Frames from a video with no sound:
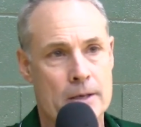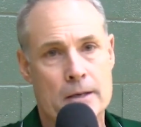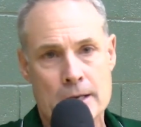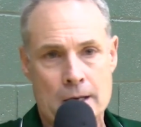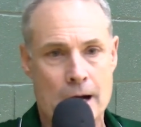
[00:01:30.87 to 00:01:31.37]

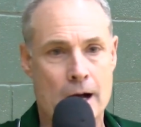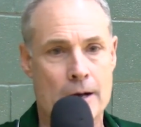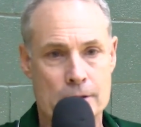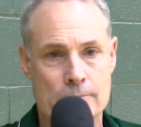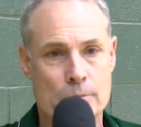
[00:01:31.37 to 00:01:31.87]
And
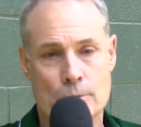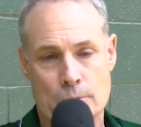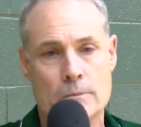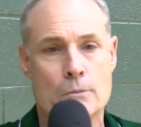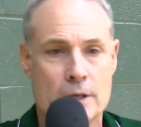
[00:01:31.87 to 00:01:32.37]
uh,
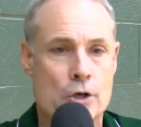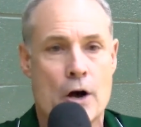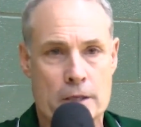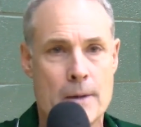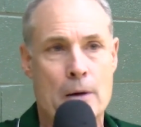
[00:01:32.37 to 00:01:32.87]
we
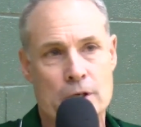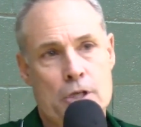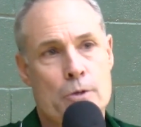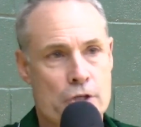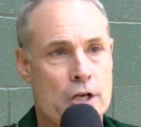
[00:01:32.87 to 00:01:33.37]
talked about what
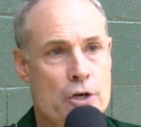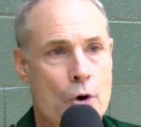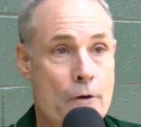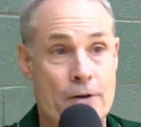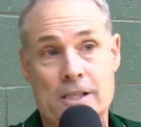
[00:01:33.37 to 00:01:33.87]
she was going to do
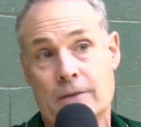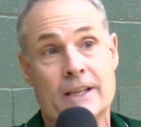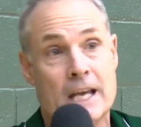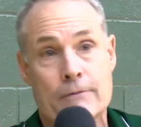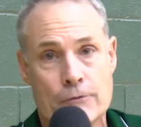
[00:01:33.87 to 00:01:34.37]

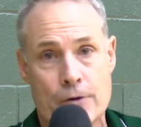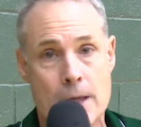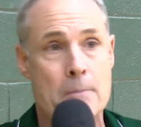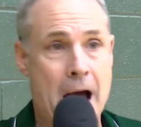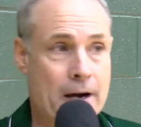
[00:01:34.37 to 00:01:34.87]
offensively, even from
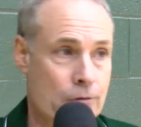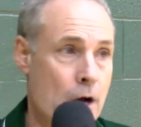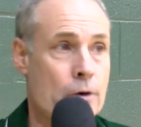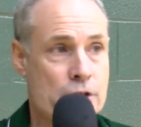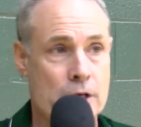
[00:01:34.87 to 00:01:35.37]
the back
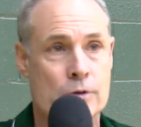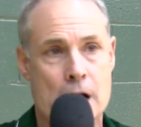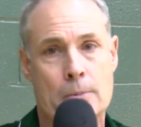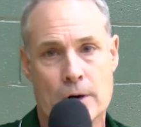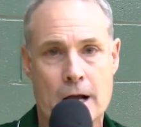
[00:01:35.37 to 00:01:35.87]
row, and she was
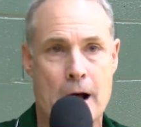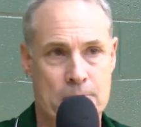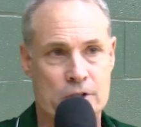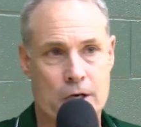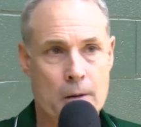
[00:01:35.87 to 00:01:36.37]
able to
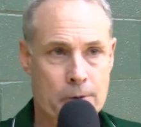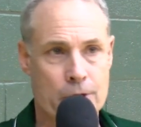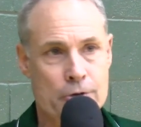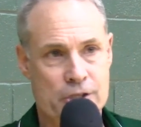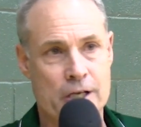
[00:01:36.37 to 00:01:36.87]
accomplish a couple of
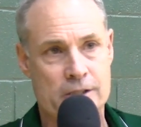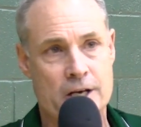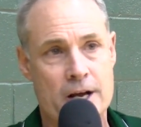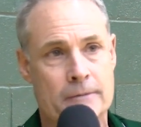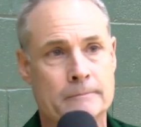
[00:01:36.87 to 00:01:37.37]
those things
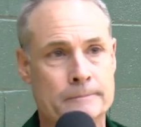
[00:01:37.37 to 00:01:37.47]
tonight.